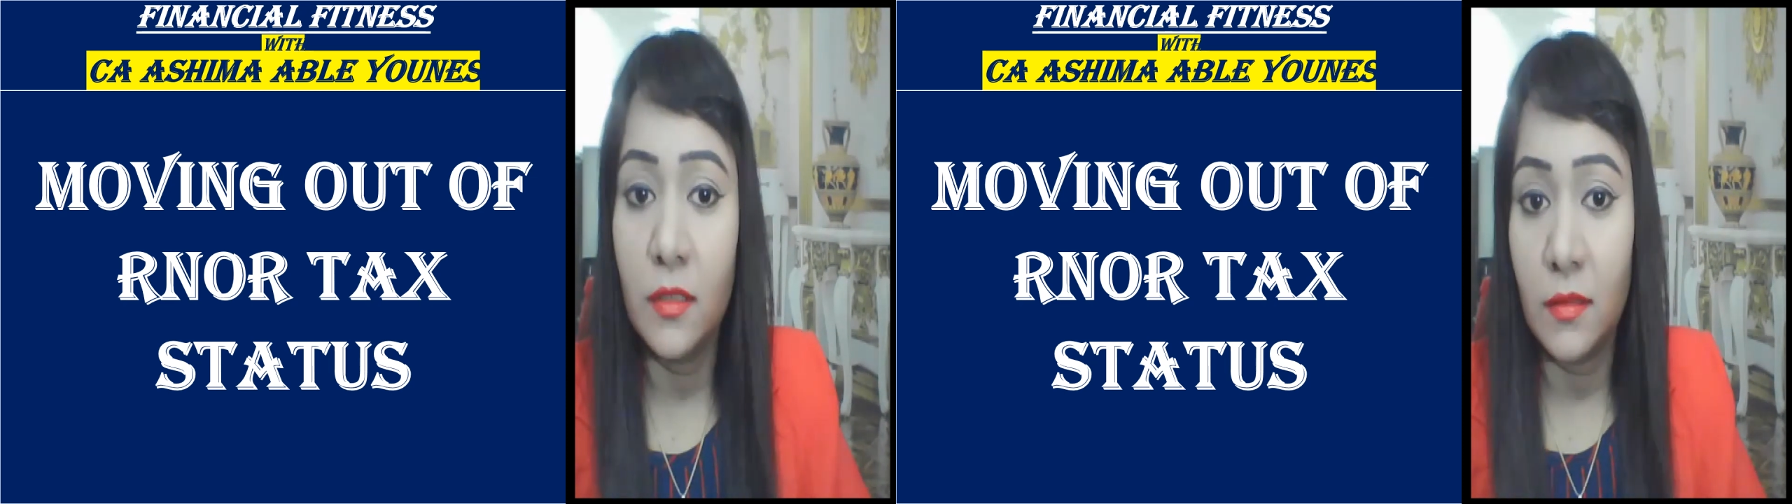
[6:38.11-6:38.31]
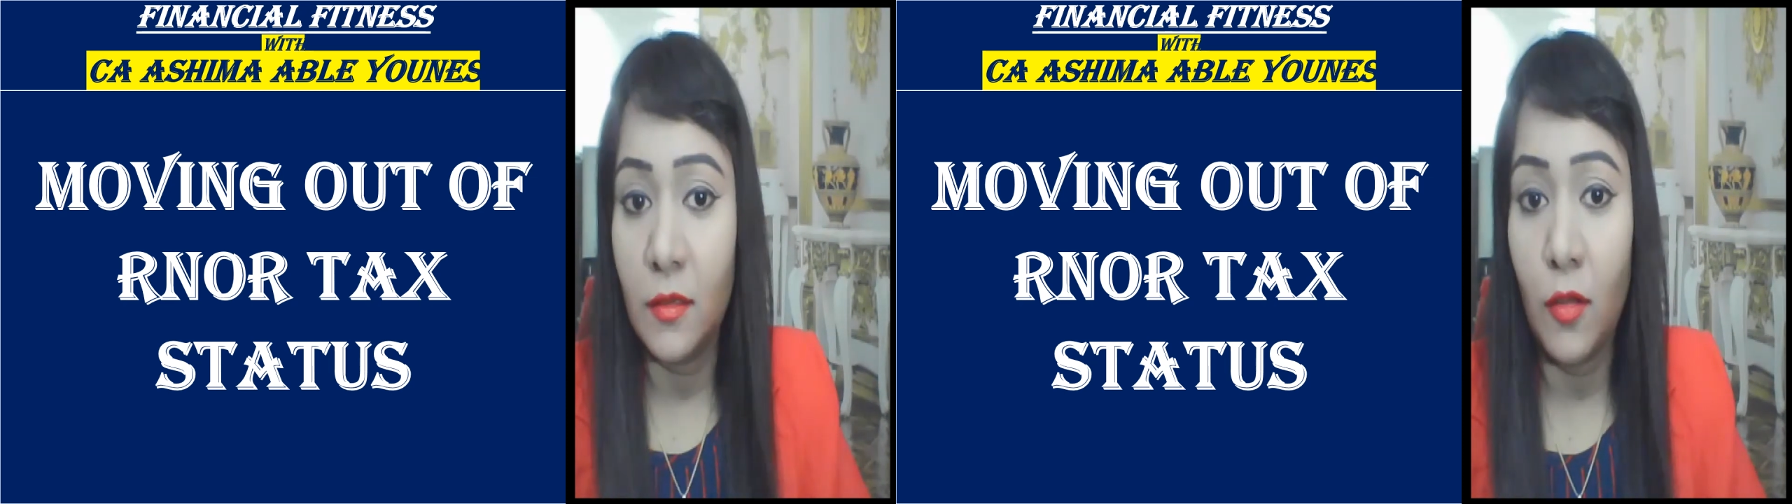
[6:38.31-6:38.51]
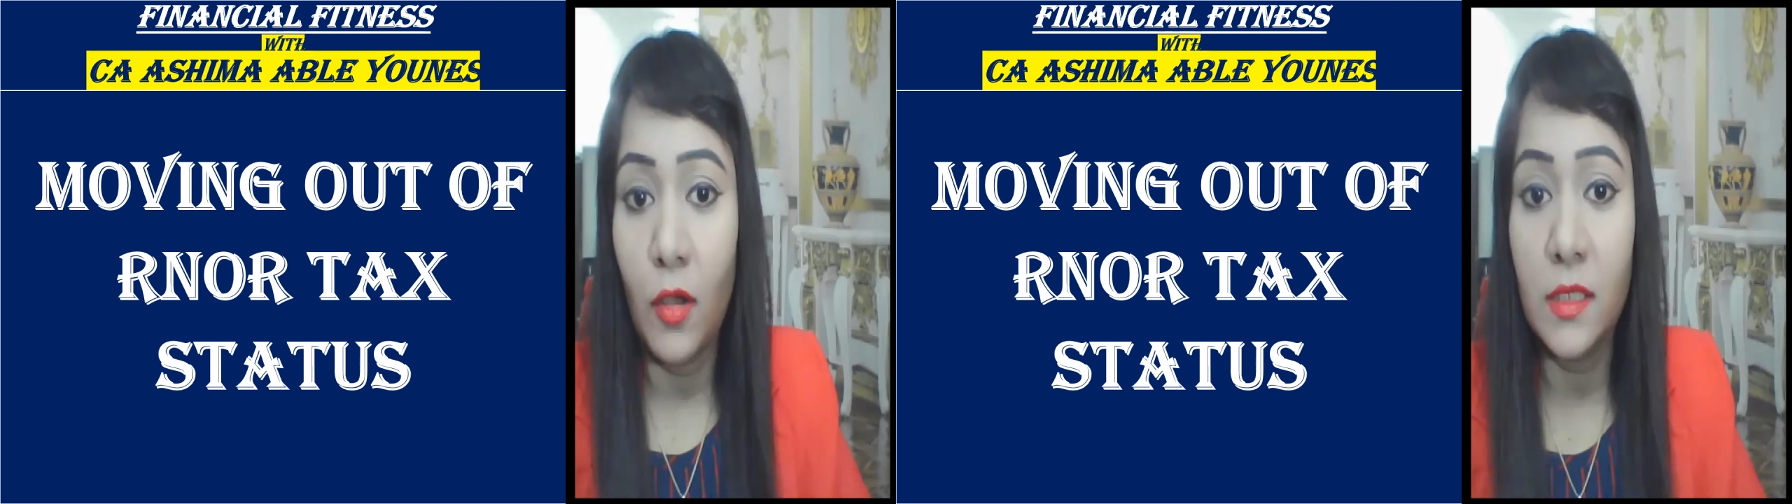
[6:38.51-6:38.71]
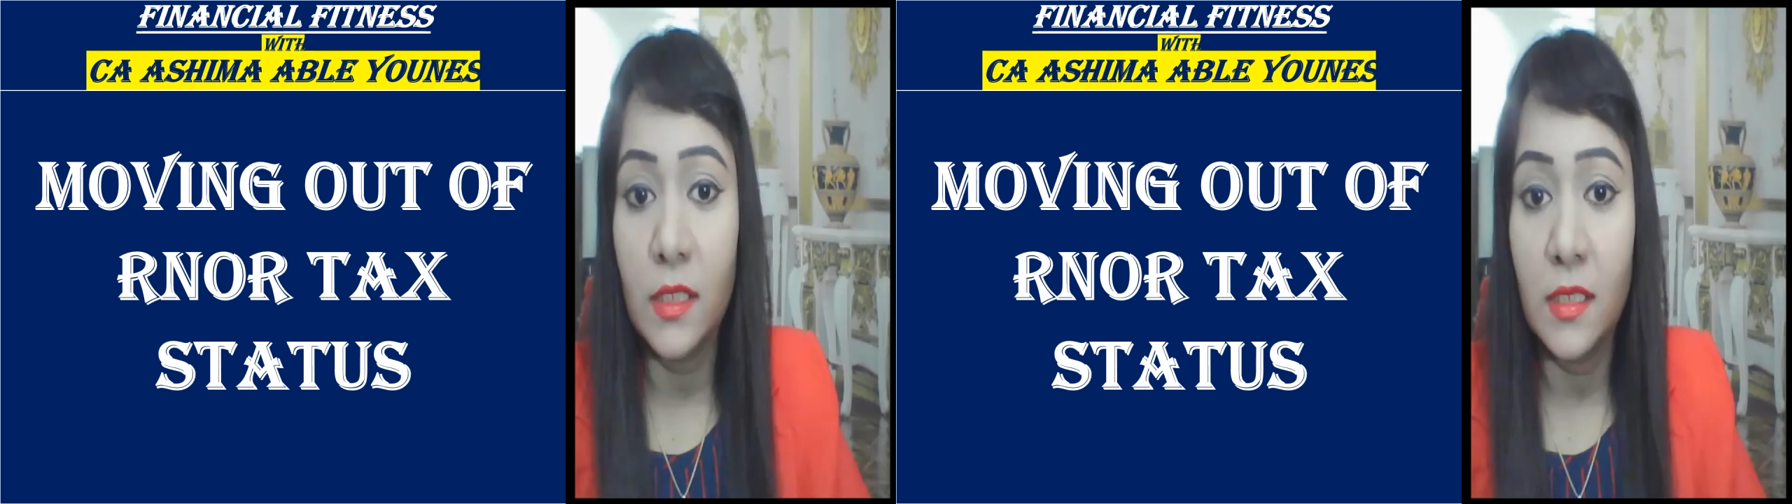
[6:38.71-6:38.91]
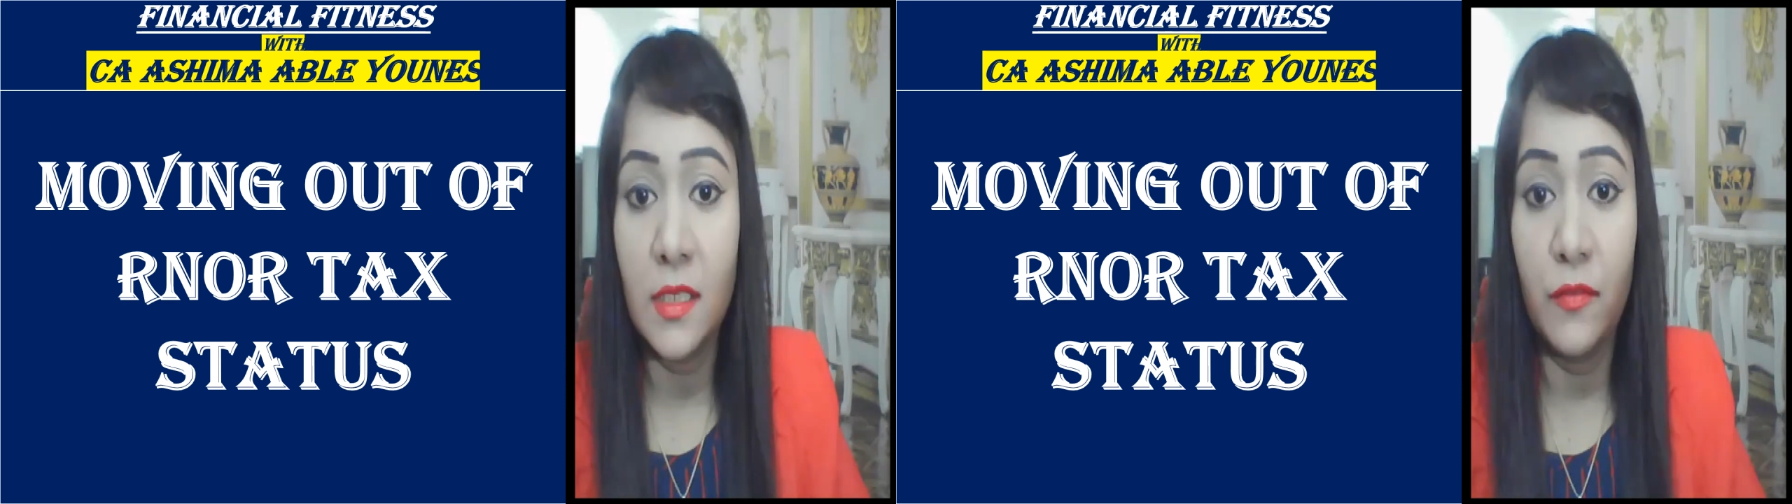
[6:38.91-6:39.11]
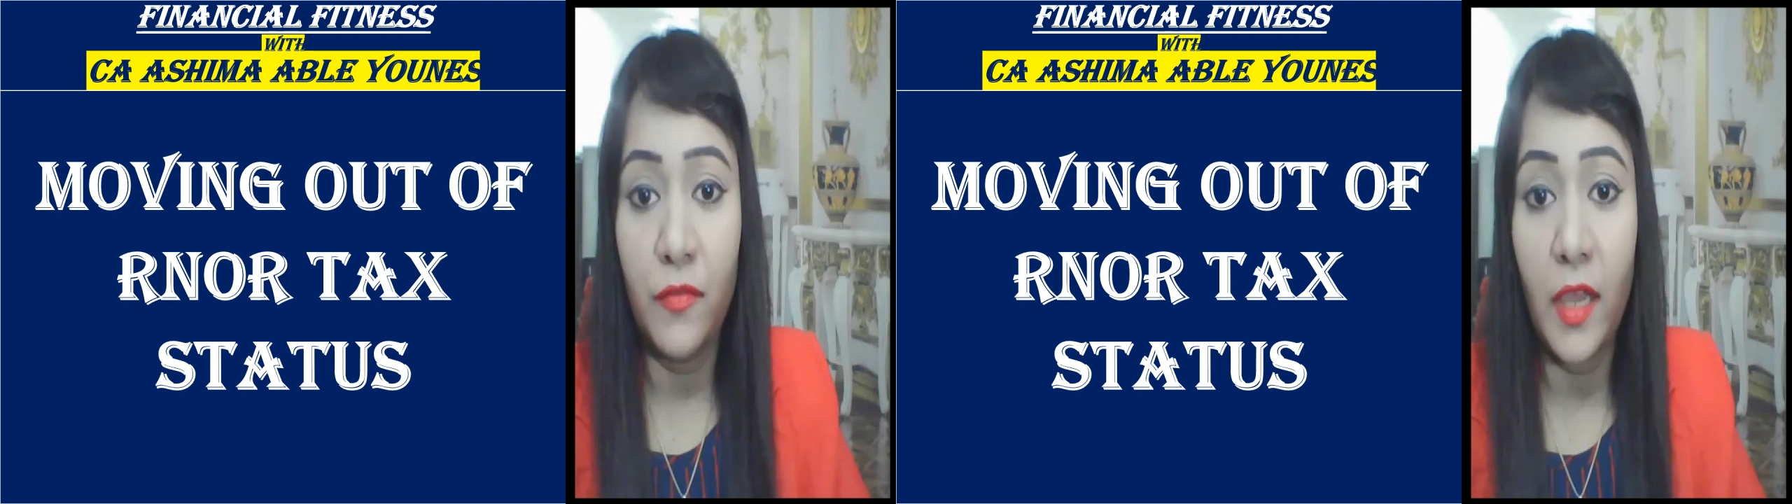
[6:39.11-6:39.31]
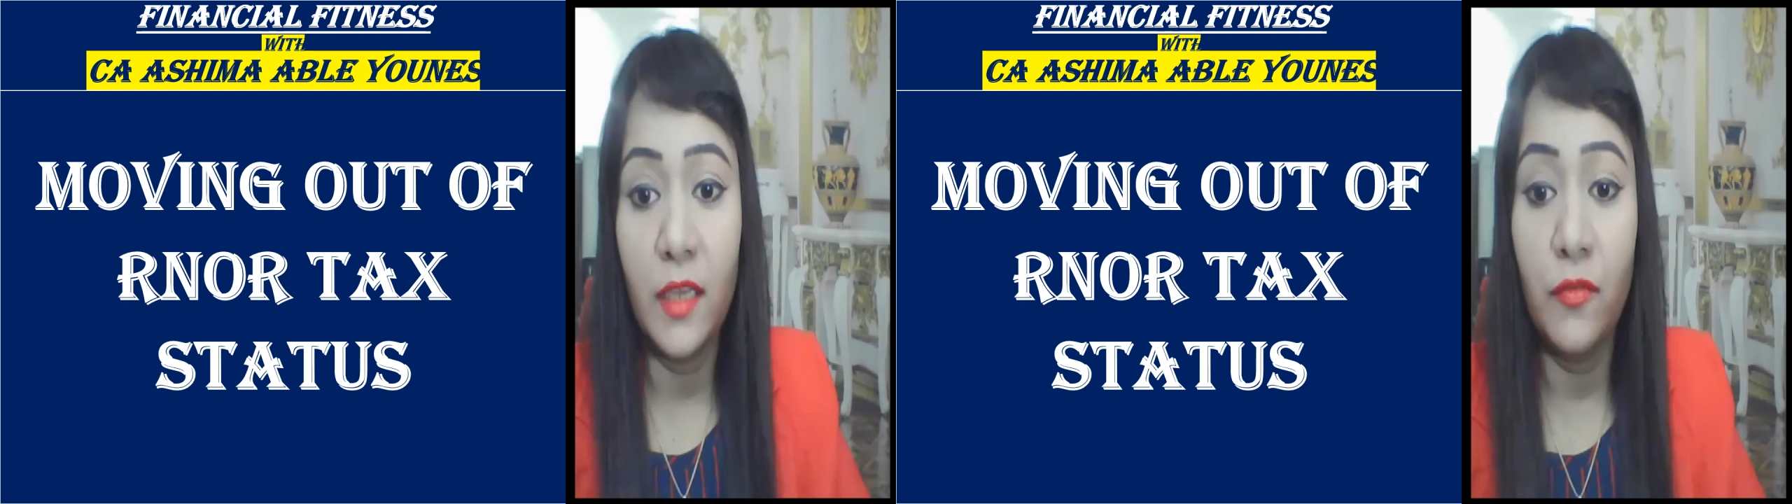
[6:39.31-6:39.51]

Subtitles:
clauses defined